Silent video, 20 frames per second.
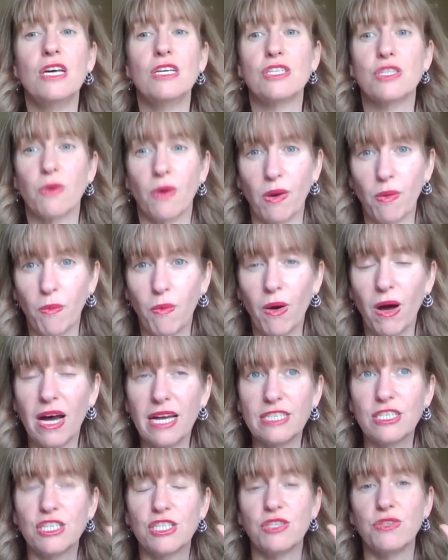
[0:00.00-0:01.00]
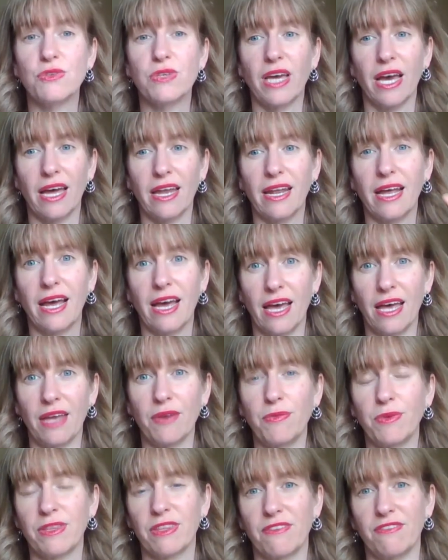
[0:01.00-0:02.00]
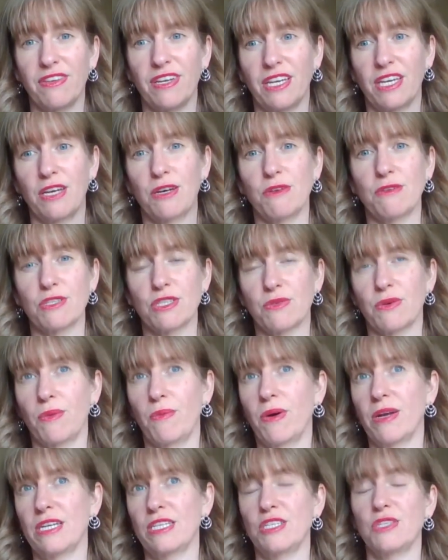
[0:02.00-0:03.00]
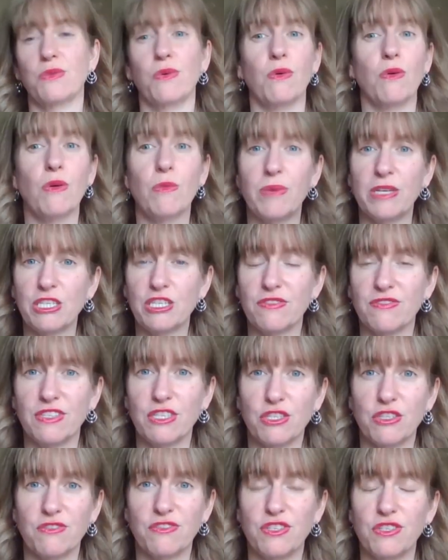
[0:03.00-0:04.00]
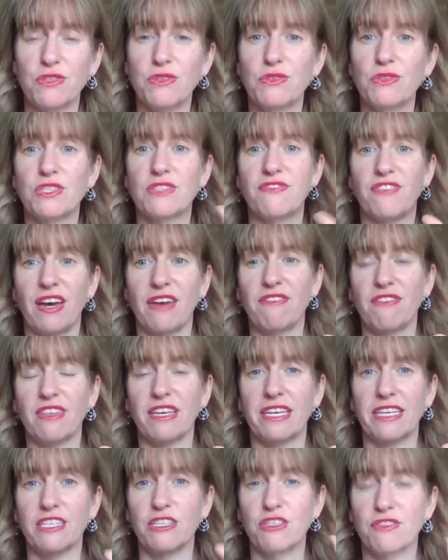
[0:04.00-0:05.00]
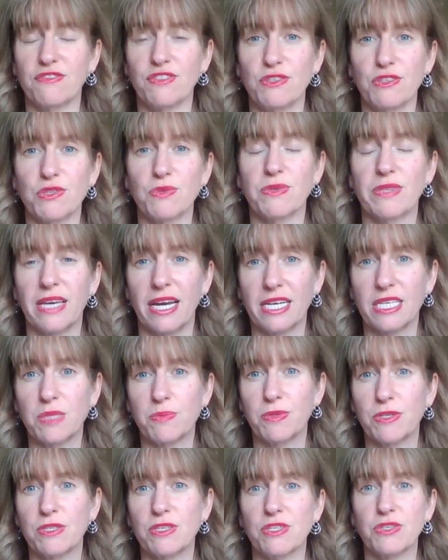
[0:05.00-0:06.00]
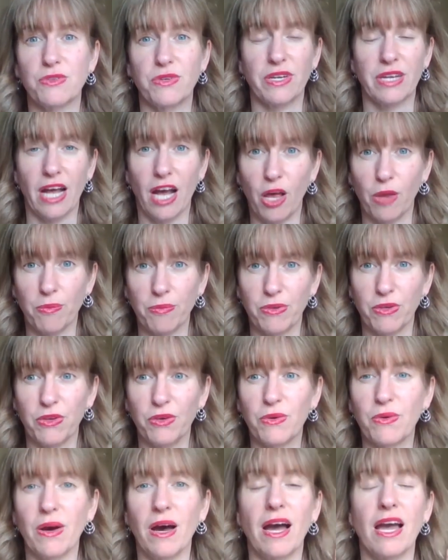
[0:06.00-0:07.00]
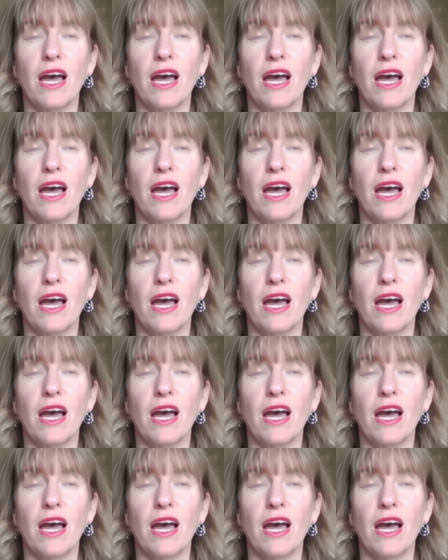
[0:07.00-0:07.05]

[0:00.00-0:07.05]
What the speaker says: So I want to get ahead with the videos. So I want to do a whole bunch of interviews, 5-thing interviews with experts who can help you.